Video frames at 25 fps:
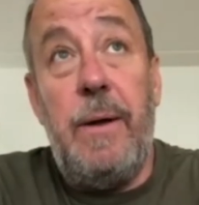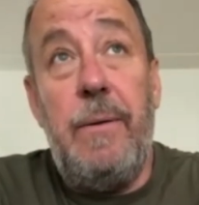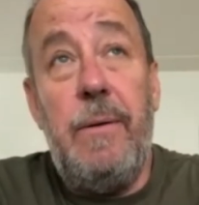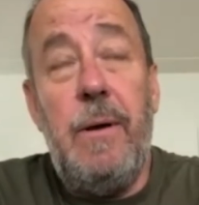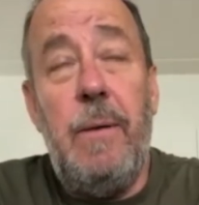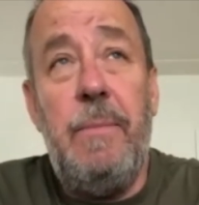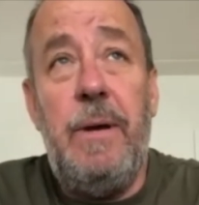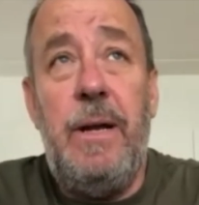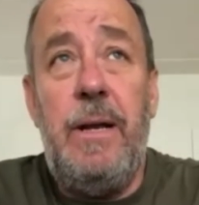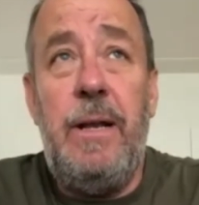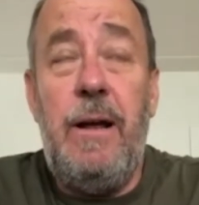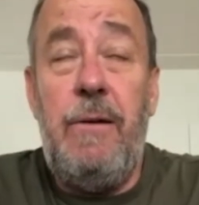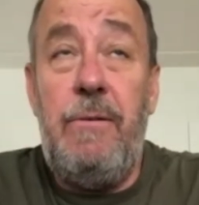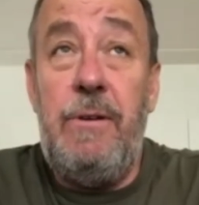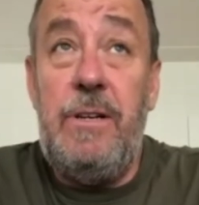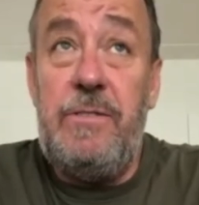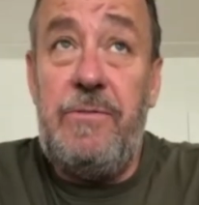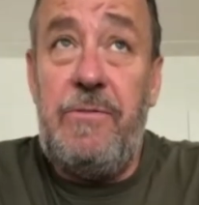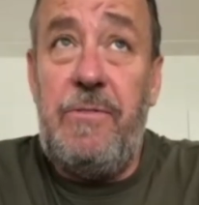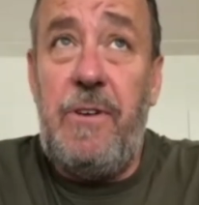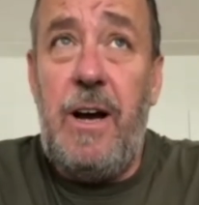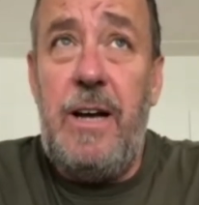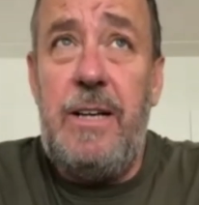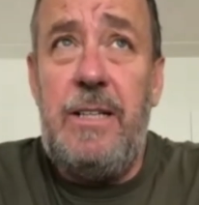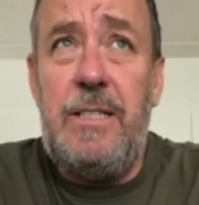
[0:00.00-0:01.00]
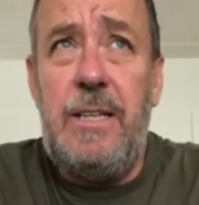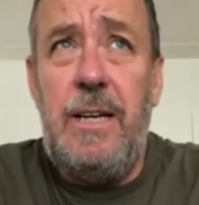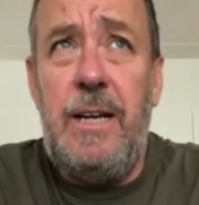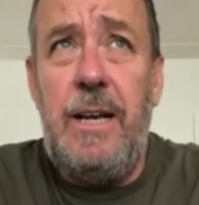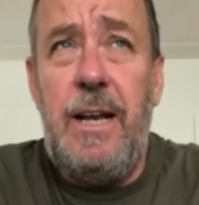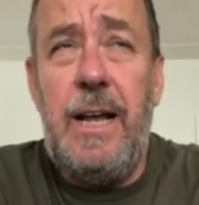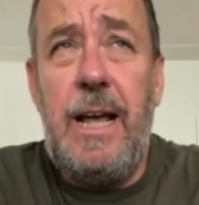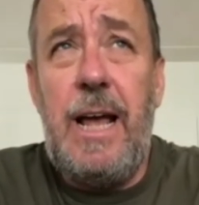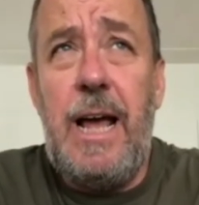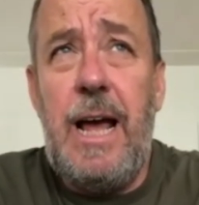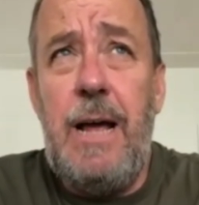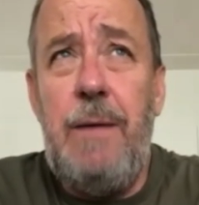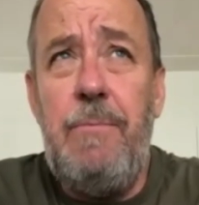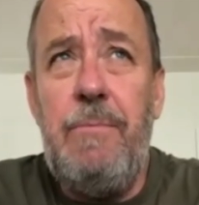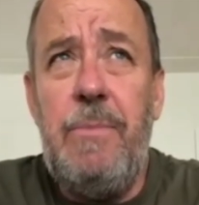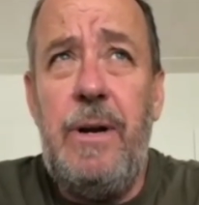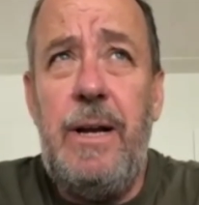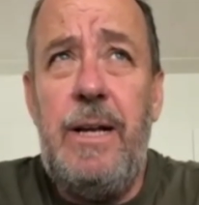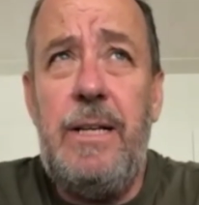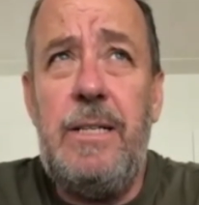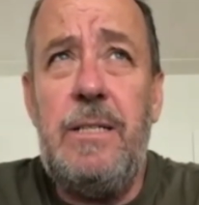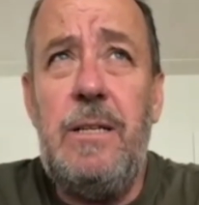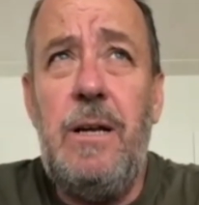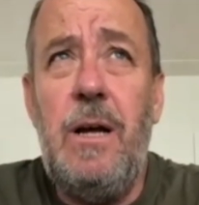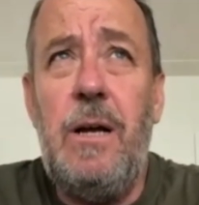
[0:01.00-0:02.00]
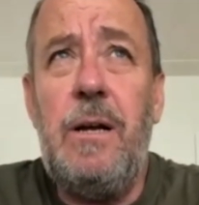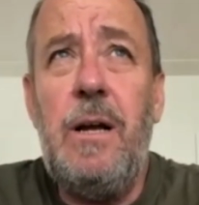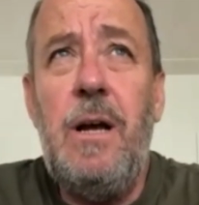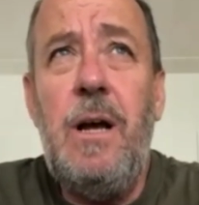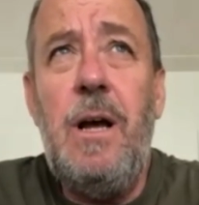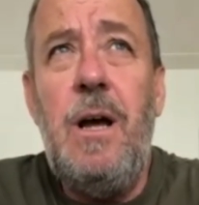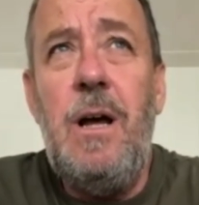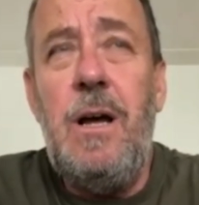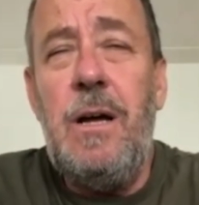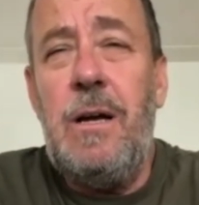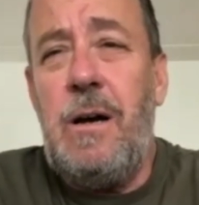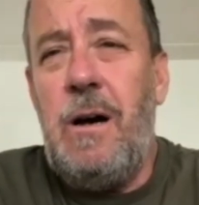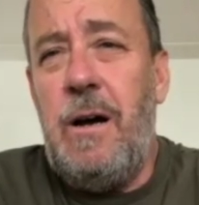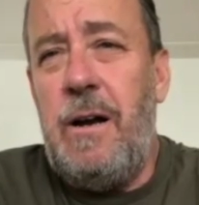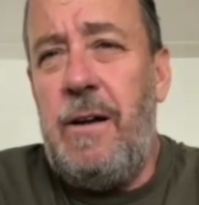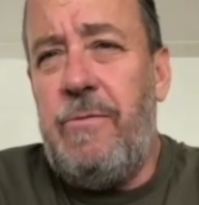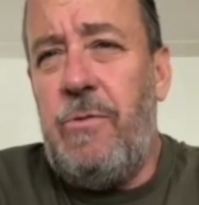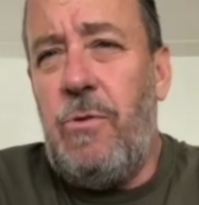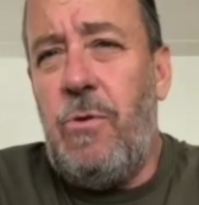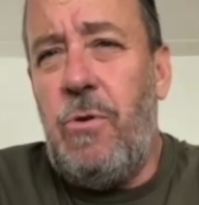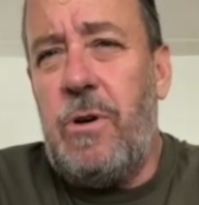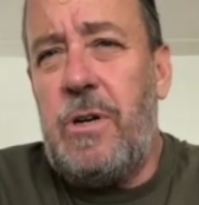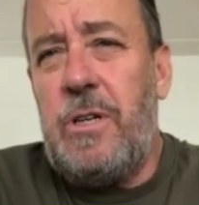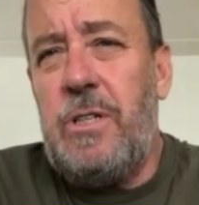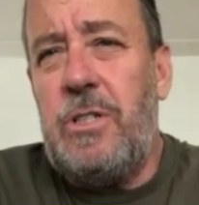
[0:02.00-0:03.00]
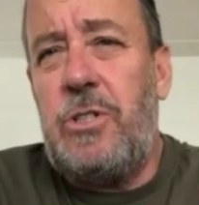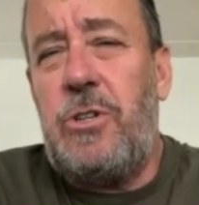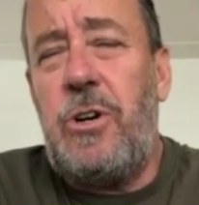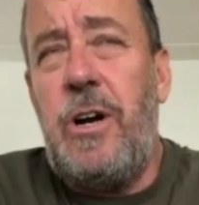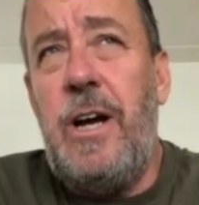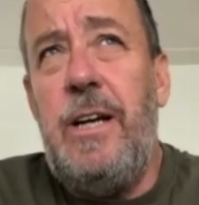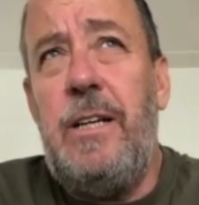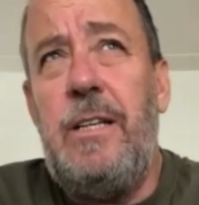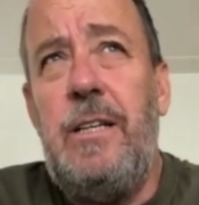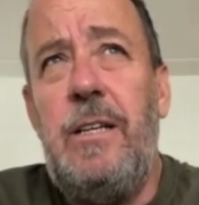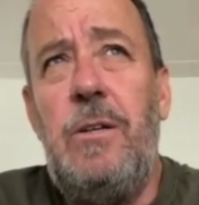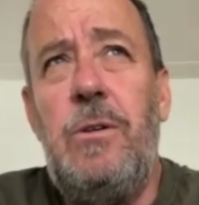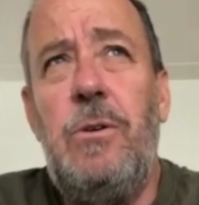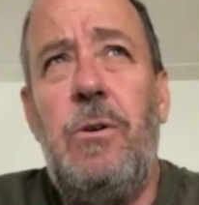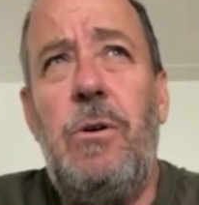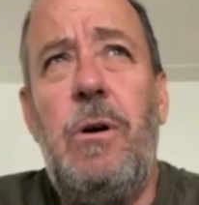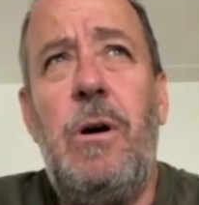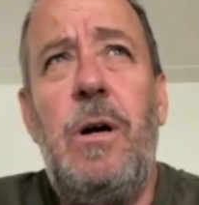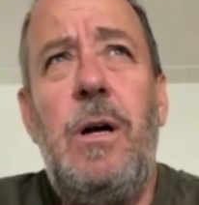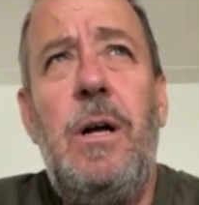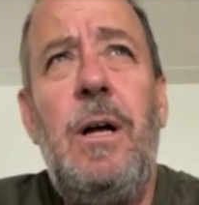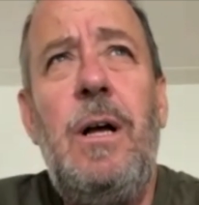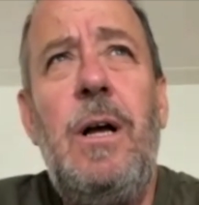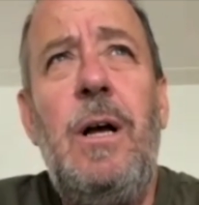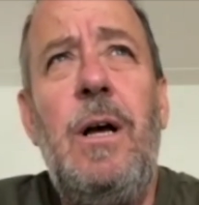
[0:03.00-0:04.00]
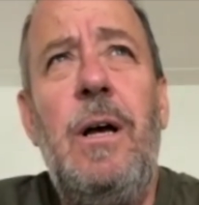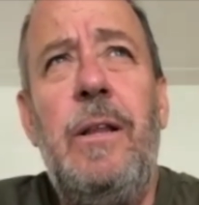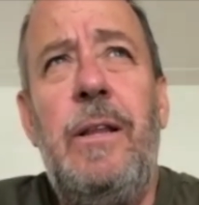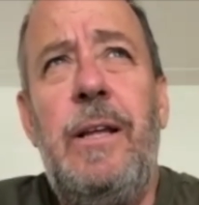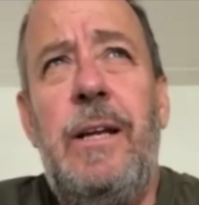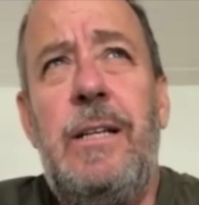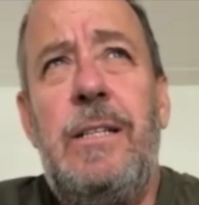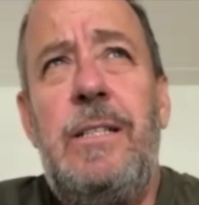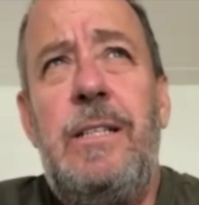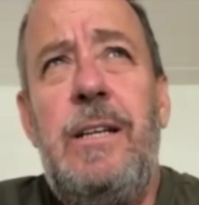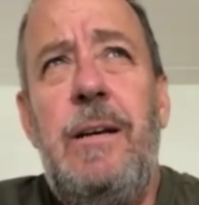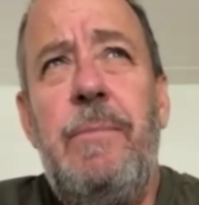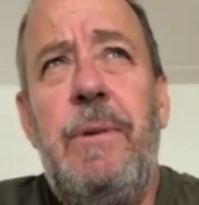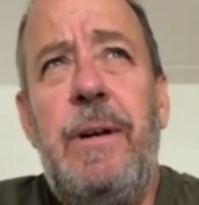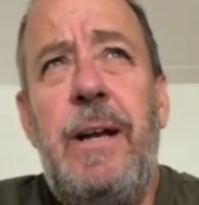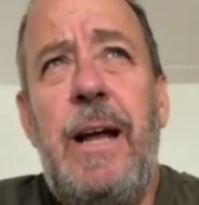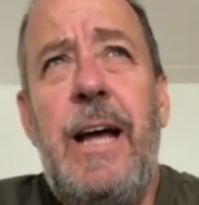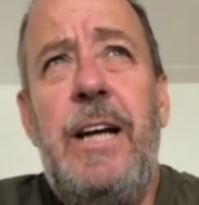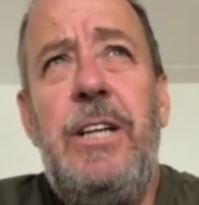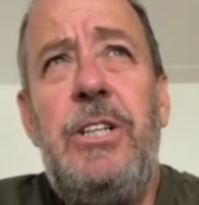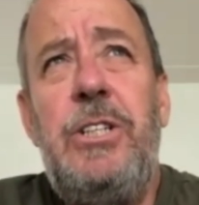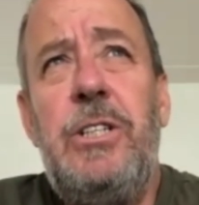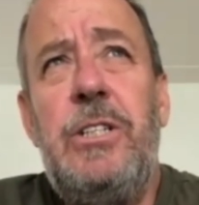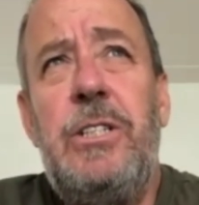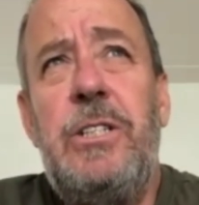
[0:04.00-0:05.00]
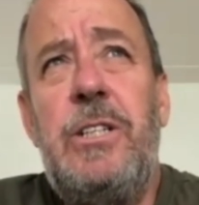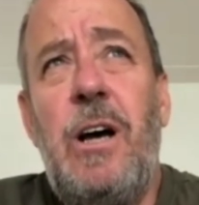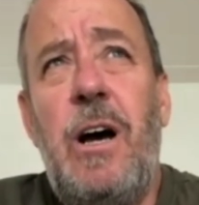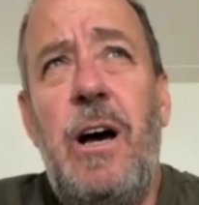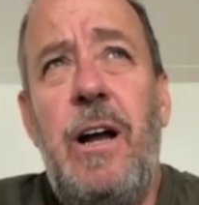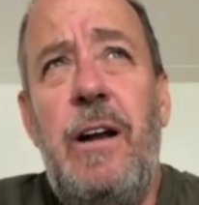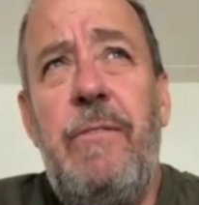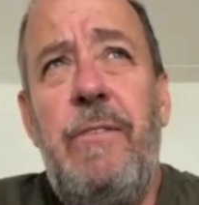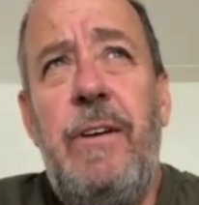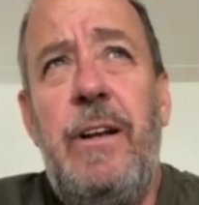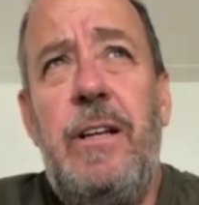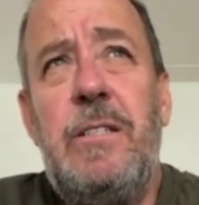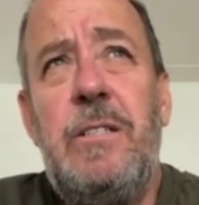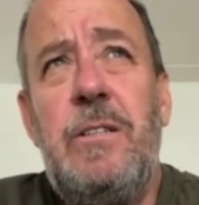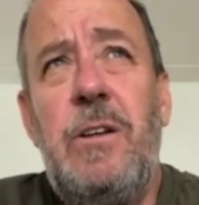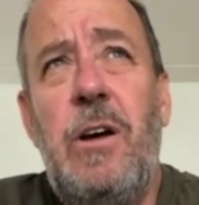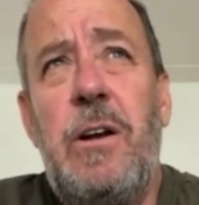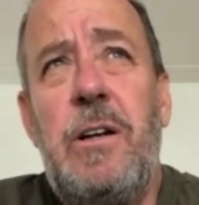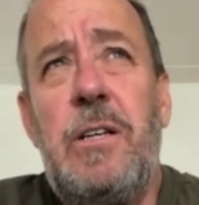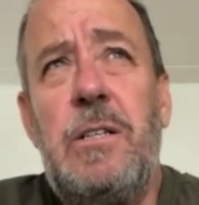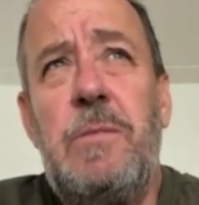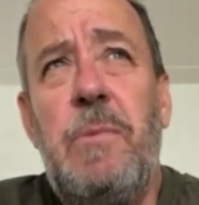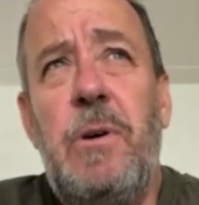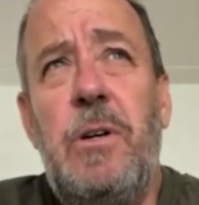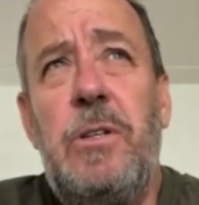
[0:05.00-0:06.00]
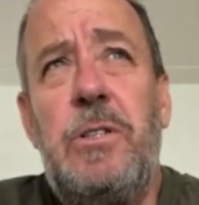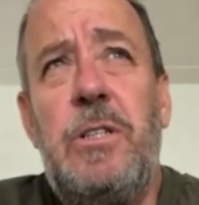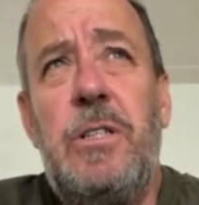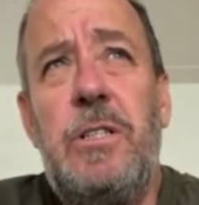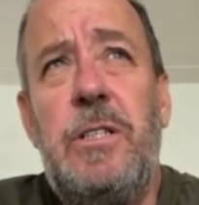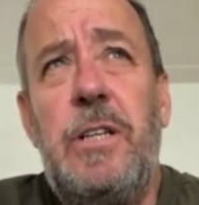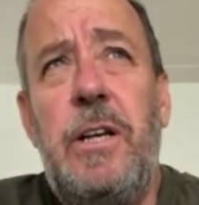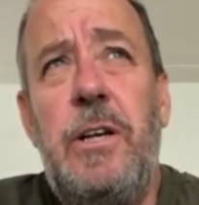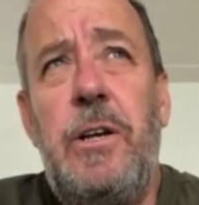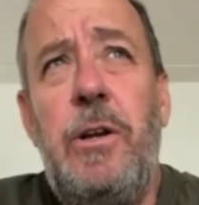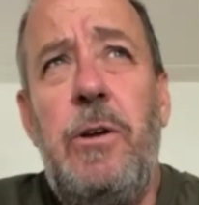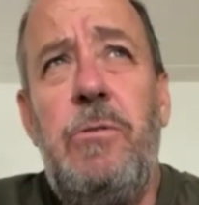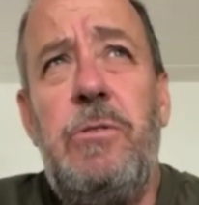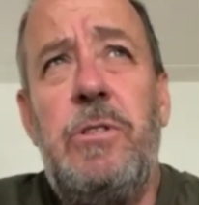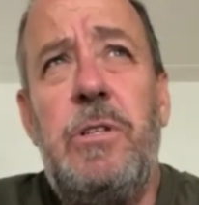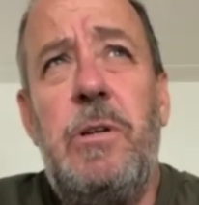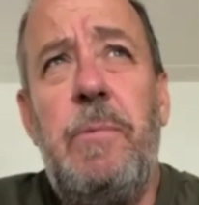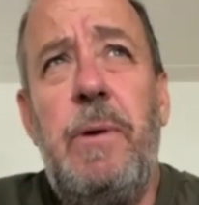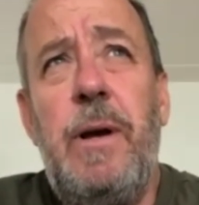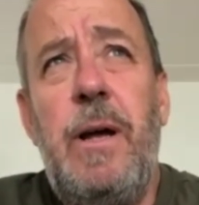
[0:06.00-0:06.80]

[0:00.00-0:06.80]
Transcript: I mean, there is fights in the game, but it's not kind of orchestrated, or the intimidation side of it's not as much as it used to be.